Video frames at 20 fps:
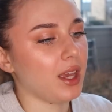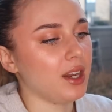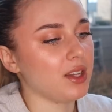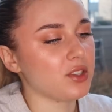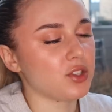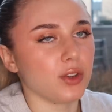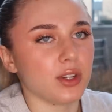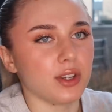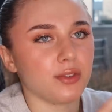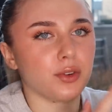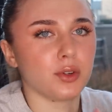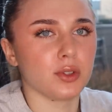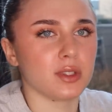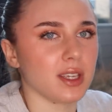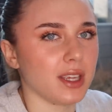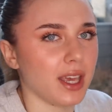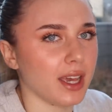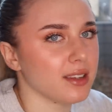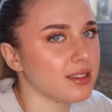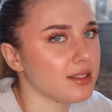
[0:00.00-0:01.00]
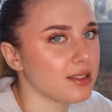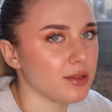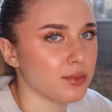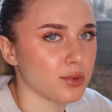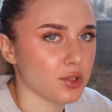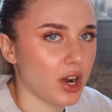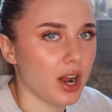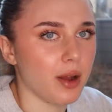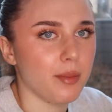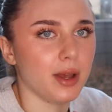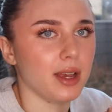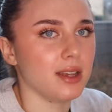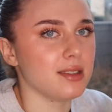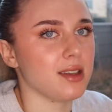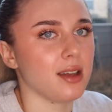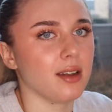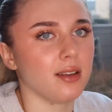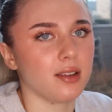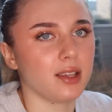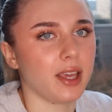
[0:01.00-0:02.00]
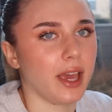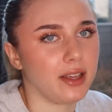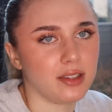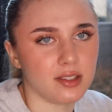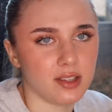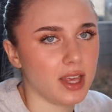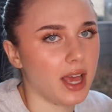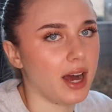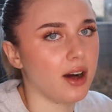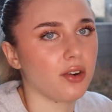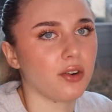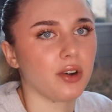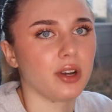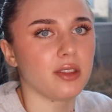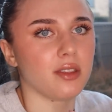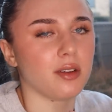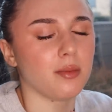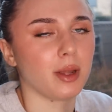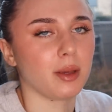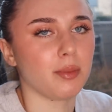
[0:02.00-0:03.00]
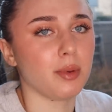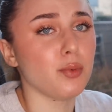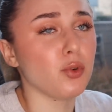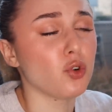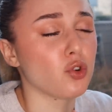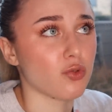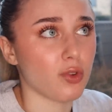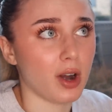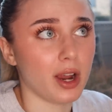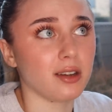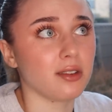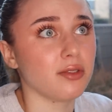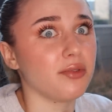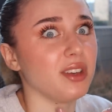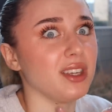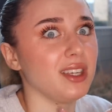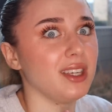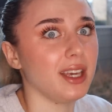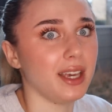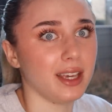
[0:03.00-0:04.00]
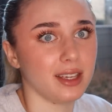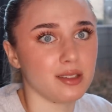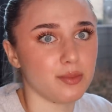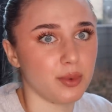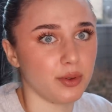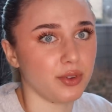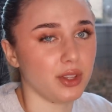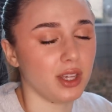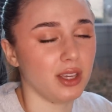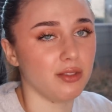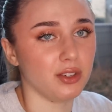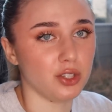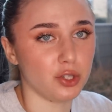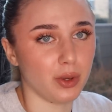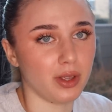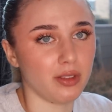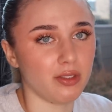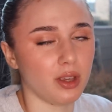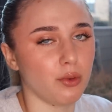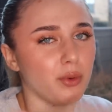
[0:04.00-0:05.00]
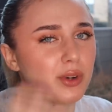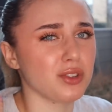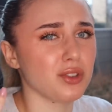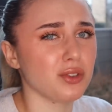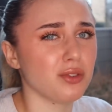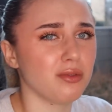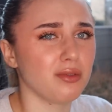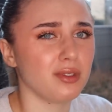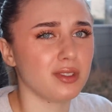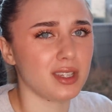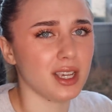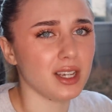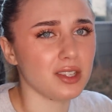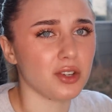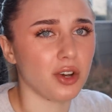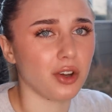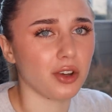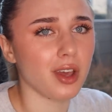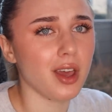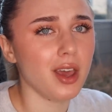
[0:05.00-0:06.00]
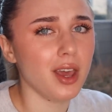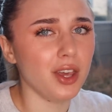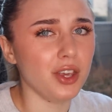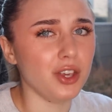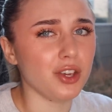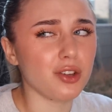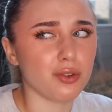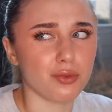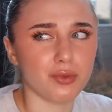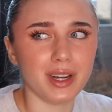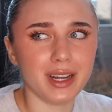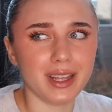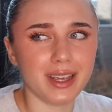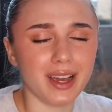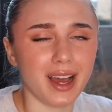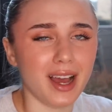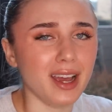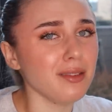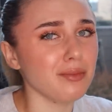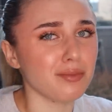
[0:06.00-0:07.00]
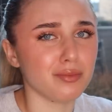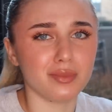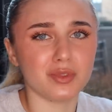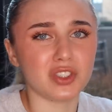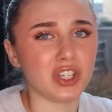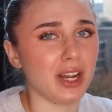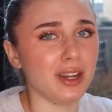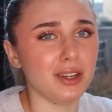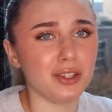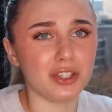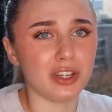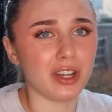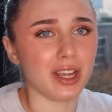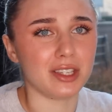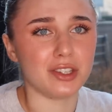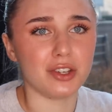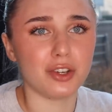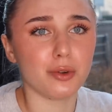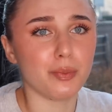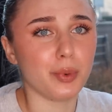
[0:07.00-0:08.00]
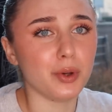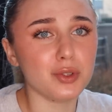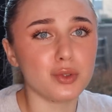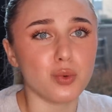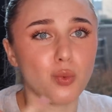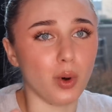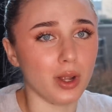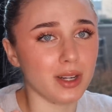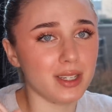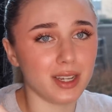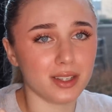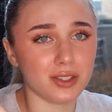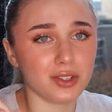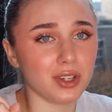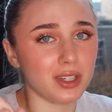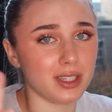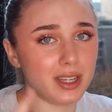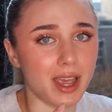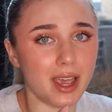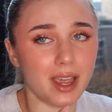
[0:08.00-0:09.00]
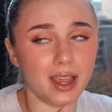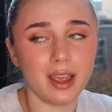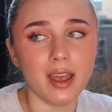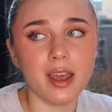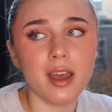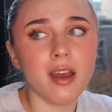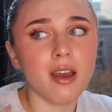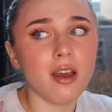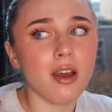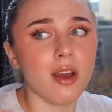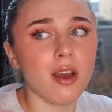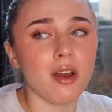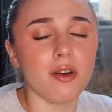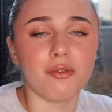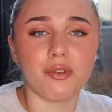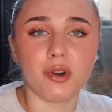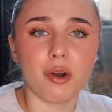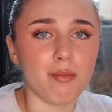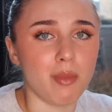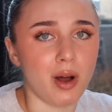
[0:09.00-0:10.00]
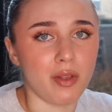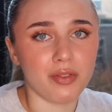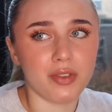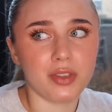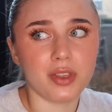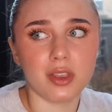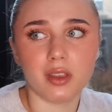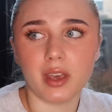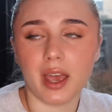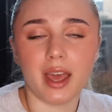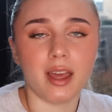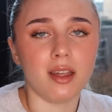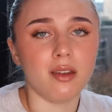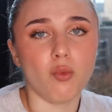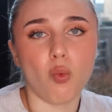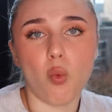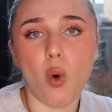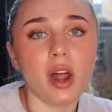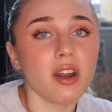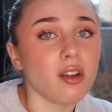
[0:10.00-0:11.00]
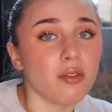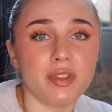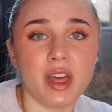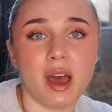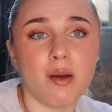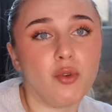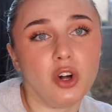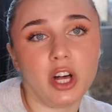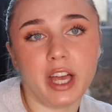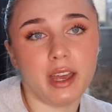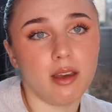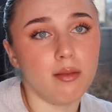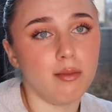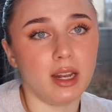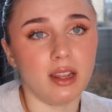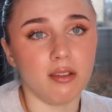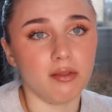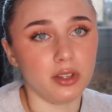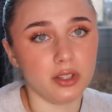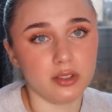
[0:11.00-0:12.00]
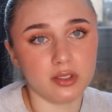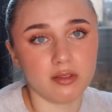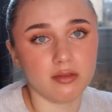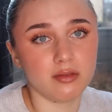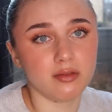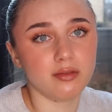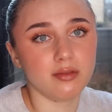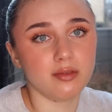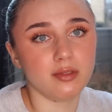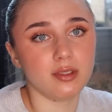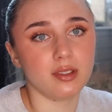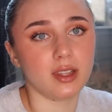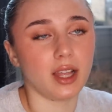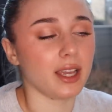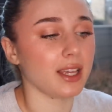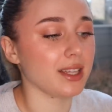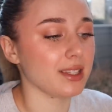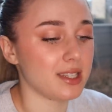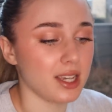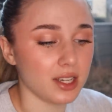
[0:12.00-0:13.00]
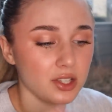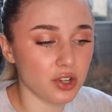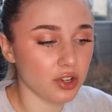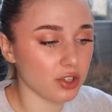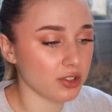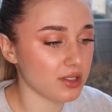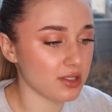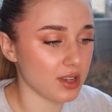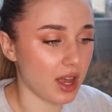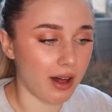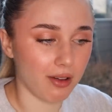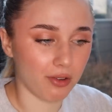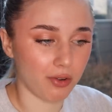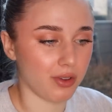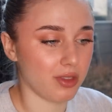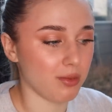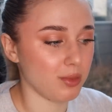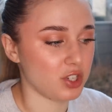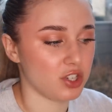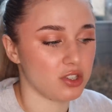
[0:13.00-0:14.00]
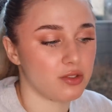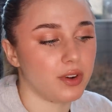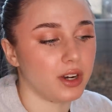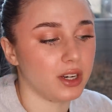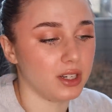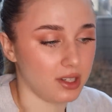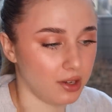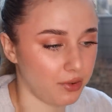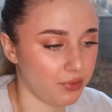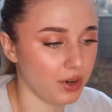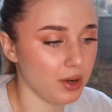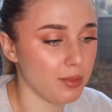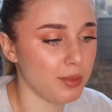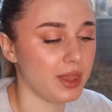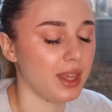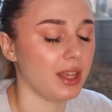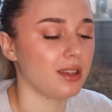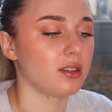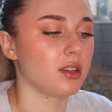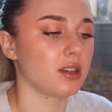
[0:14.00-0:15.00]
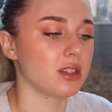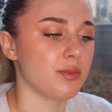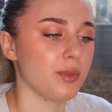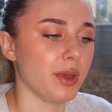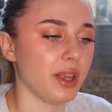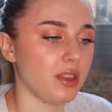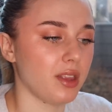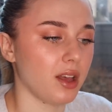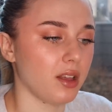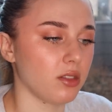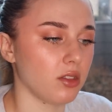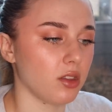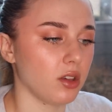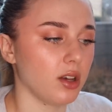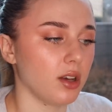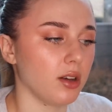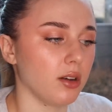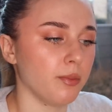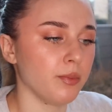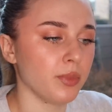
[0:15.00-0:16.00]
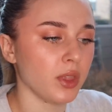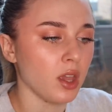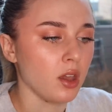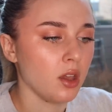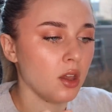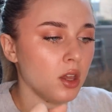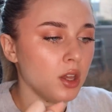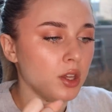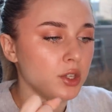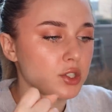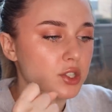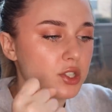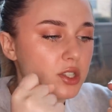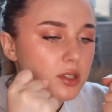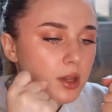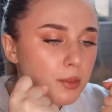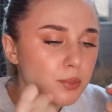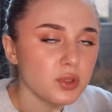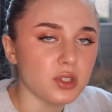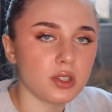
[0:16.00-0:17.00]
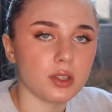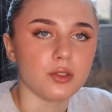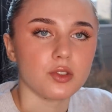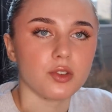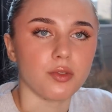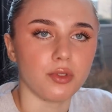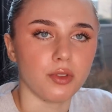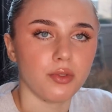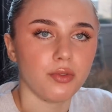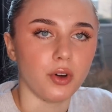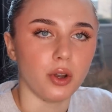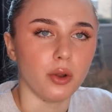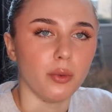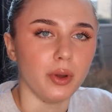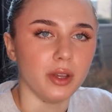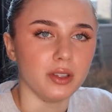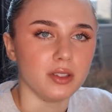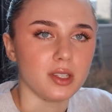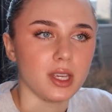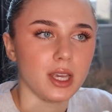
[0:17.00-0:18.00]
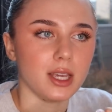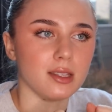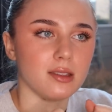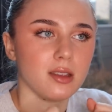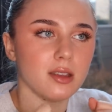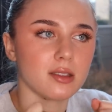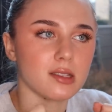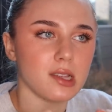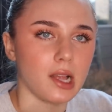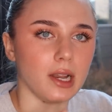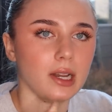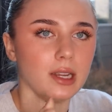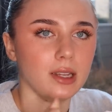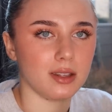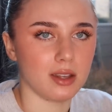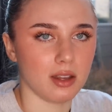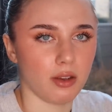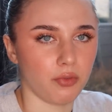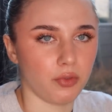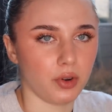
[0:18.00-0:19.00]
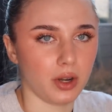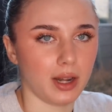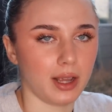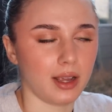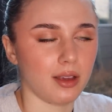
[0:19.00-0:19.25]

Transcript: And it's so difficult to get subscribers and get into the algorithm. Like people grind for years before they even do anything. Whereas on TikTok, you could really, I challenge you guys, you could post one TikTok a day for a month and one of them will hit a million views. Like TikTok's algorithm is just very different, but that does mean that the substance of the followers is slightly different.